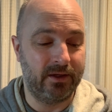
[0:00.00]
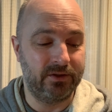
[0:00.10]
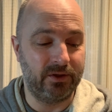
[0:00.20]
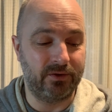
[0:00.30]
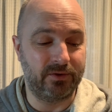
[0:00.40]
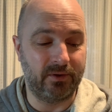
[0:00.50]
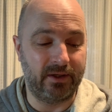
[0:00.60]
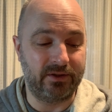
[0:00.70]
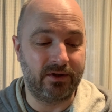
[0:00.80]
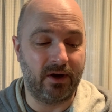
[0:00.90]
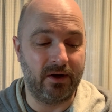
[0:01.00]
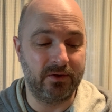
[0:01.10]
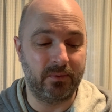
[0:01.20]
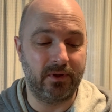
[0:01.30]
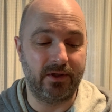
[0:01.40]
She also likes
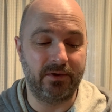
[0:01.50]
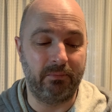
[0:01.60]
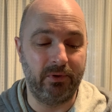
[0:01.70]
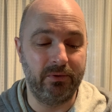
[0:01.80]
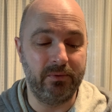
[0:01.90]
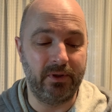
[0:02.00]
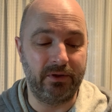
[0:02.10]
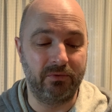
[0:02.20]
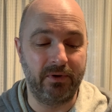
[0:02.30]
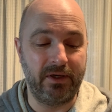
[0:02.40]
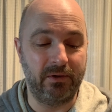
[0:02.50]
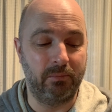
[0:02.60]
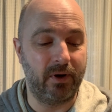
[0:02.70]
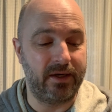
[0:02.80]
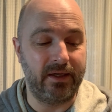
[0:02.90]
cards with lots of blue and green or
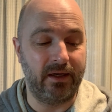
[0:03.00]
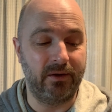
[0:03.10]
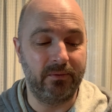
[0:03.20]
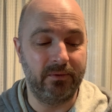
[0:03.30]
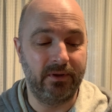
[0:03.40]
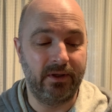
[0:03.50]
bright yellow.